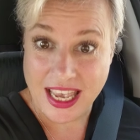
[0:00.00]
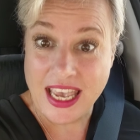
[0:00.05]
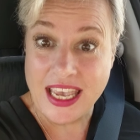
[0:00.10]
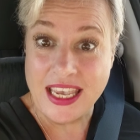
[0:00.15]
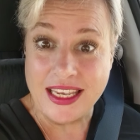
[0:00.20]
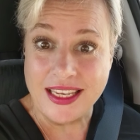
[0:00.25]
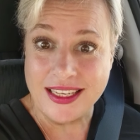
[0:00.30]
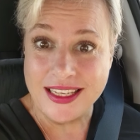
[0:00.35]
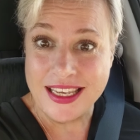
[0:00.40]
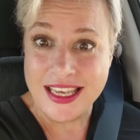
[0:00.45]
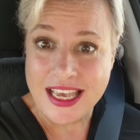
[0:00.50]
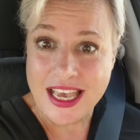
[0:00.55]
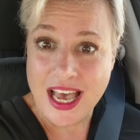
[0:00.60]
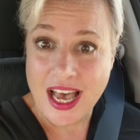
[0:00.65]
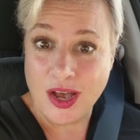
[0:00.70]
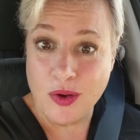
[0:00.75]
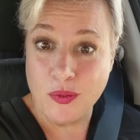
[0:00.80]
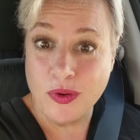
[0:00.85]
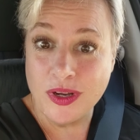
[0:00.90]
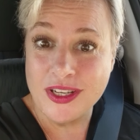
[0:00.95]
Hey,
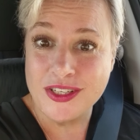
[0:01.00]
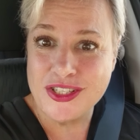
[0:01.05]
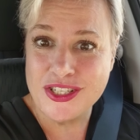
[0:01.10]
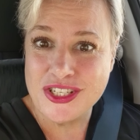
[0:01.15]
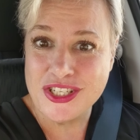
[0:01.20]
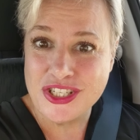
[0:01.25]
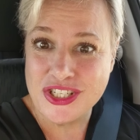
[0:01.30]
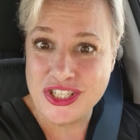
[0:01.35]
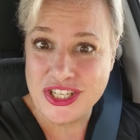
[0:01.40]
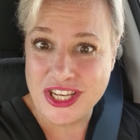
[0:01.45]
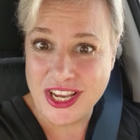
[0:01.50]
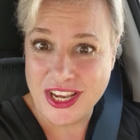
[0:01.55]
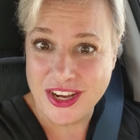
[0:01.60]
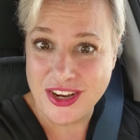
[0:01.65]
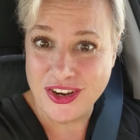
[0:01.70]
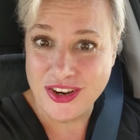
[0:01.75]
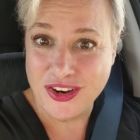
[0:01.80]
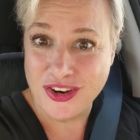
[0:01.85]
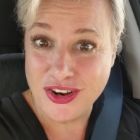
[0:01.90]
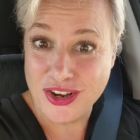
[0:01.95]
I wanted to
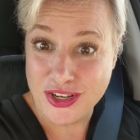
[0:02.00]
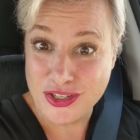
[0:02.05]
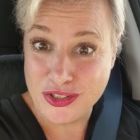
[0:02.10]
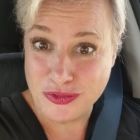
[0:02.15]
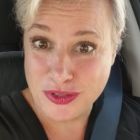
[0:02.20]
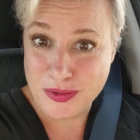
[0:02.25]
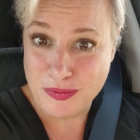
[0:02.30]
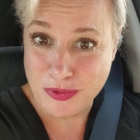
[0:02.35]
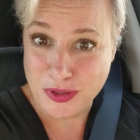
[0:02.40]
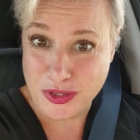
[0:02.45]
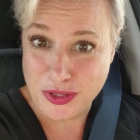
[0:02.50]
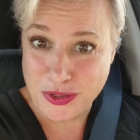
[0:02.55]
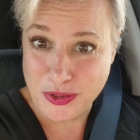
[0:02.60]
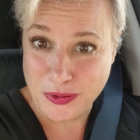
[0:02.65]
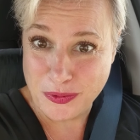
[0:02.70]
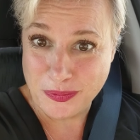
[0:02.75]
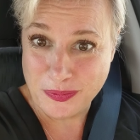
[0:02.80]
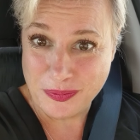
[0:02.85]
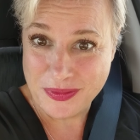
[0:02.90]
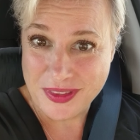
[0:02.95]
share a dream with
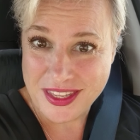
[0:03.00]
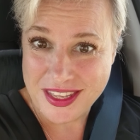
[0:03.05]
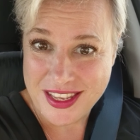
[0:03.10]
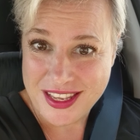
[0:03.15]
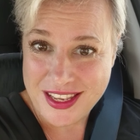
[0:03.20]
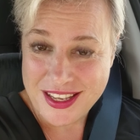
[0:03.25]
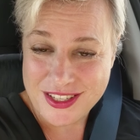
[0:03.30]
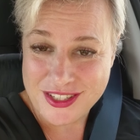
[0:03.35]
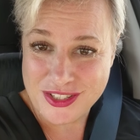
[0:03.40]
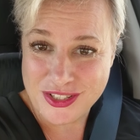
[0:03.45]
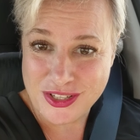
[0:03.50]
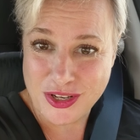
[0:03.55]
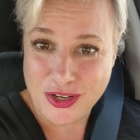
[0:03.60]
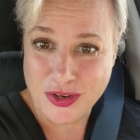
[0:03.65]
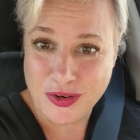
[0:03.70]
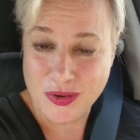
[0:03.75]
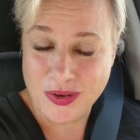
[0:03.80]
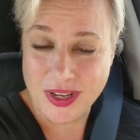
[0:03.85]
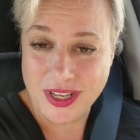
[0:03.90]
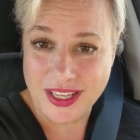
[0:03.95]
you.
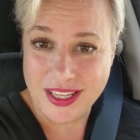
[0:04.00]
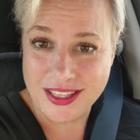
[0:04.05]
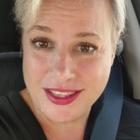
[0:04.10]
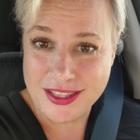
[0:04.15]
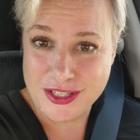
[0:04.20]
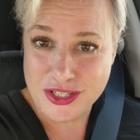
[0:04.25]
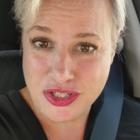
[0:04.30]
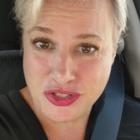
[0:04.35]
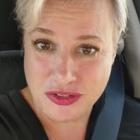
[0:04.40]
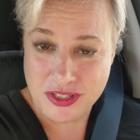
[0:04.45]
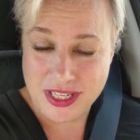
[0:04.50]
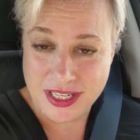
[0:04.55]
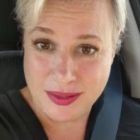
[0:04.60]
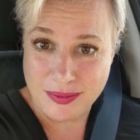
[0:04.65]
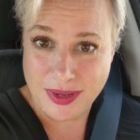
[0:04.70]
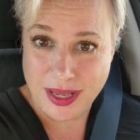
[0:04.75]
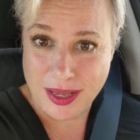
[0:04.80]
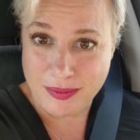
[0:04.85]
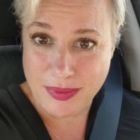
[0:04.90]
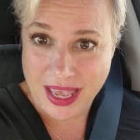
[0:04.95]
So, in this
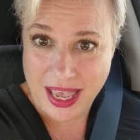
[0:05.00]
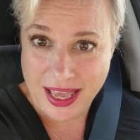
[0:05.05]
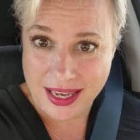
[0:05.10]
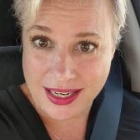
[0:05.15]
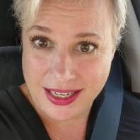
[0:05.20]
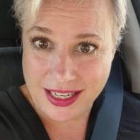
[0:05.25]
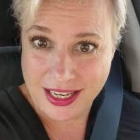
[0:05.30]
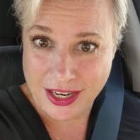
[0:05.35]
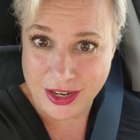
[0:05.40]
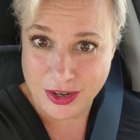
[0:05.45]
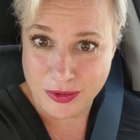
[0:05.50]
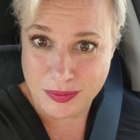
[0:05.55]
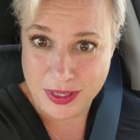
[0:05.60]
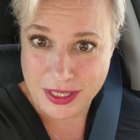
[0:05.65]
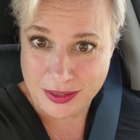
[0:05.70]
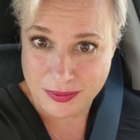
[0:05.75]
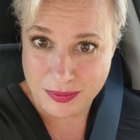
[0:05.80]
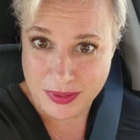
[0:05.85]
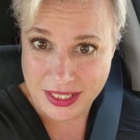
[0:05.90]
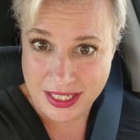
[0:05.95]
dream, I'm at an
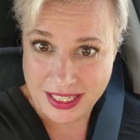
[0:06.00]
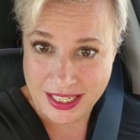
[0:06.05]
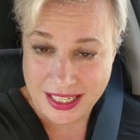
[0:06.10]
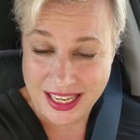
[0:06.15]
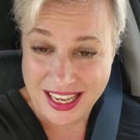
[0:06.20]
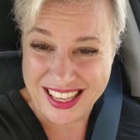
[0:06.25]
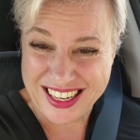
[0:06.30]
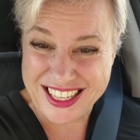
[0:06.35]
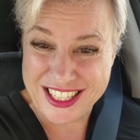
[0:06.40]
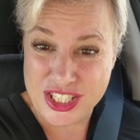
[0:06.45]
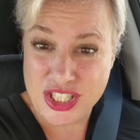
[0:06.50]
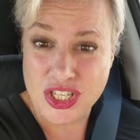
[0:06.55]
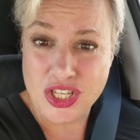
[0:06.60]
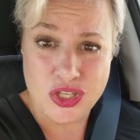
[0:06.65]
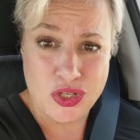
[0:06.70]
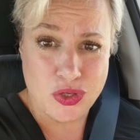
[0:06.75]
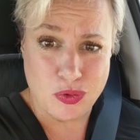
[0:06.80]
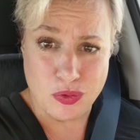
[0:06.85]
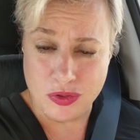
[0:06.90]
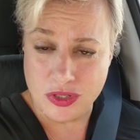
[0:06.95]
Airbnb and it's
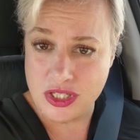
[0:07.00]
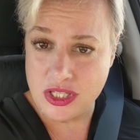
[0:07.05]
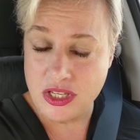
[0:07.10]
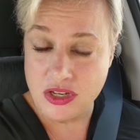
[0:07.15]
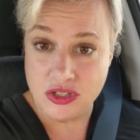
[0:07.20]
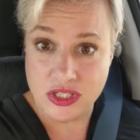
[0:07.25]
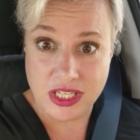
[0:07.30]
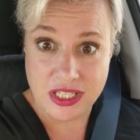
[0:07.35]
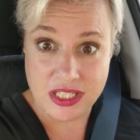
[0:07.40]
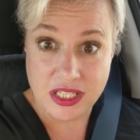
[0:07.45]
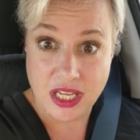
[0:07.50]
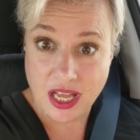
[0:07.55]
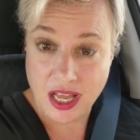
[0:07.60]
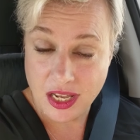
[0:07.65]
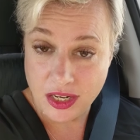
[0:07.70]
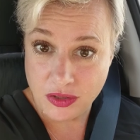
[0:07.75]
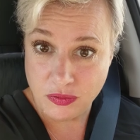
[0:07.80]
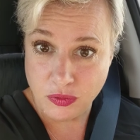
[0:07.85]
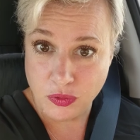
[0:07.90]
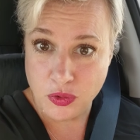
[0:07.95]
huge. There's a
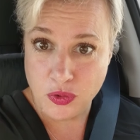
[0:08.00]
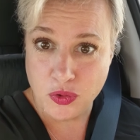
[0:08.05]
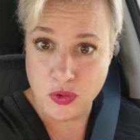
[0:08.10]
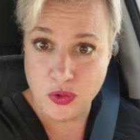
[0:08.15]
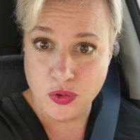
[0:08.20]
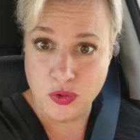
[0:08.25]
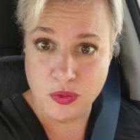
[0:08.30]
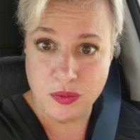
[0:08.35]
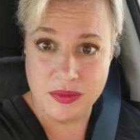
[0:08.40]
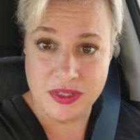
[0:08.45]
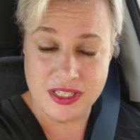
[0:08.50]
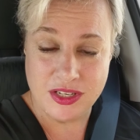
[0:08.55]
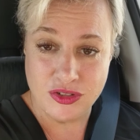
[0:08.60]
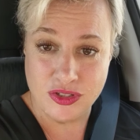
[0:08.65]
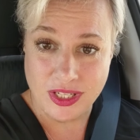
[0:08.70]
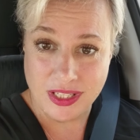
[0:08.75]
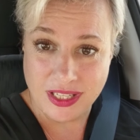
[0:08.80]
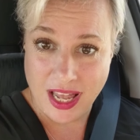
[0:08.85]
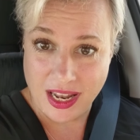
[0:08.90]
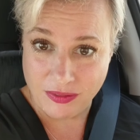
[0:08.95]
ton of rooms,
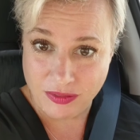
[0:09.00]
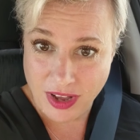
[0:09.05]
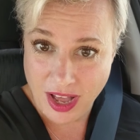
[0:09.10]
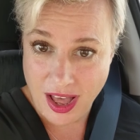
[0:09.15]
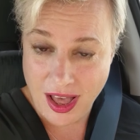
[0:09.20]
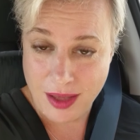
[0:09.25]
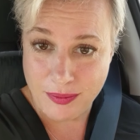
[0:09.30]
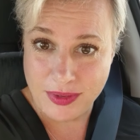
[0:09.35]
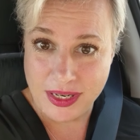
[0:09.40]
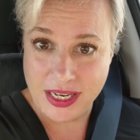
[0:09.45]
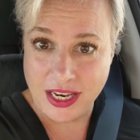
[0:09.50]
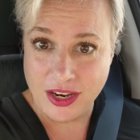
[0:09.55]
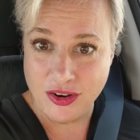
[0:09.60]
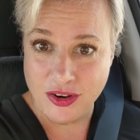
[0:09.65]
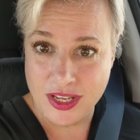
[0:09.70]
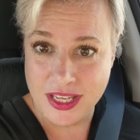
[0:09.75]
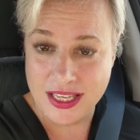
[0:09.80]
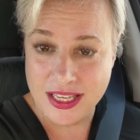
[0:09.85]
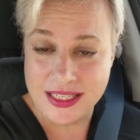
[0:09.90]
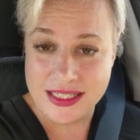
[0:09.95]
there's a lot of common
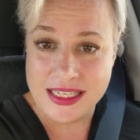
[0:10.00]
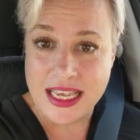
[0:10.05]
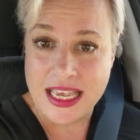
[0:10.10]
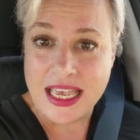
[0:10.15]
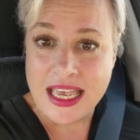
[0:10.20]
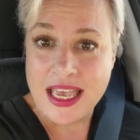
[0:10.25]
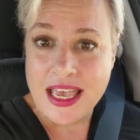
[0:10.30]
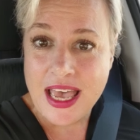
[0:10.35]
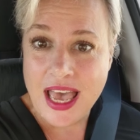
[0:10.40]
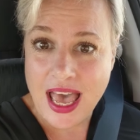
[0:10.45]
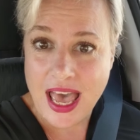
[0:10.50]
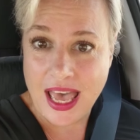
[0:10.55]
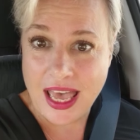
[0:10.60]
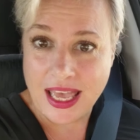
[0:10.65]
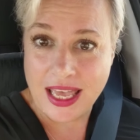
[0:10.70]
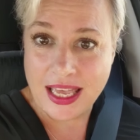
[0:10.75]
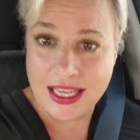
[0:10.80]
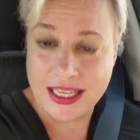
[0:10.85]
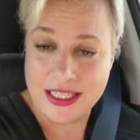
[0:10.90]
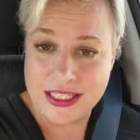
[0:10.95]
areas,
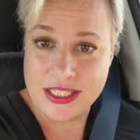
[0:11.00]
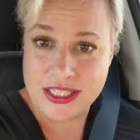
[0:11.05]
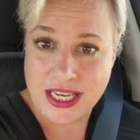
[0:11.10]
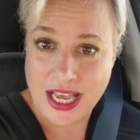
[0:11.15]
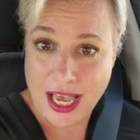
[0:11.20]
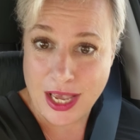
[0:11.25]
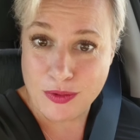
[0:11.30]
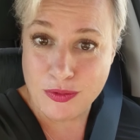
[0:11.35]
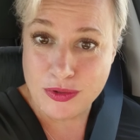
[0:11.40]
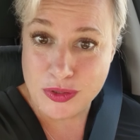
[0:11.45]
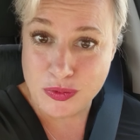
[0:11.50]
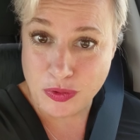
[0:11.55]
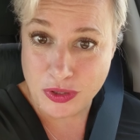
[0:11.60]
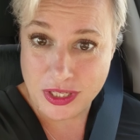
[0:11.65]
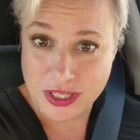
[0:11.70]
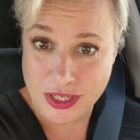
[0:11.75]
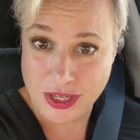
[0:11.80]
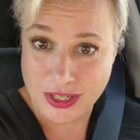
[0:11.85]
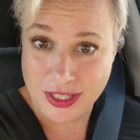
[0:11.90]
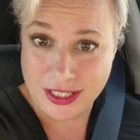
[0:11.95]
and I was
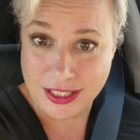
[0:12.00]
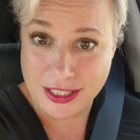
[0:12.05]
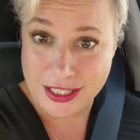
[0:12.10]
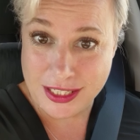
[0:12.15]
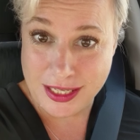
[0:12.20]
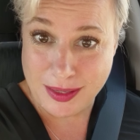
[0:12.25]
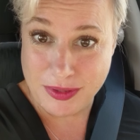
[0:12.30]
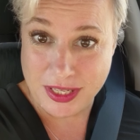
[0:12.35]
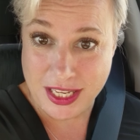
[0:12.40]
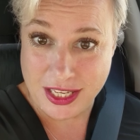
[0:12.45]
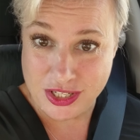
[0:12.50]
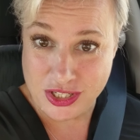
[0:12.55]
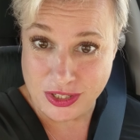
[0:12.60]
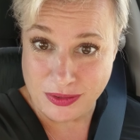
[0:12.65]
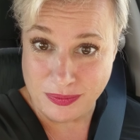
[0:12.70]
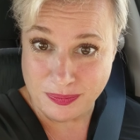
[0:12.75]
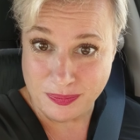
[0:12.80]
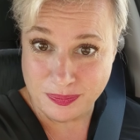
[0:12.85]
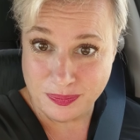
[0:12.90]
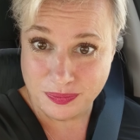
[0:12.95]
working on cleaning up the
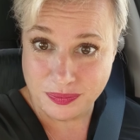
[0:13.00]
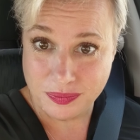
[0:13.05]
kitchen.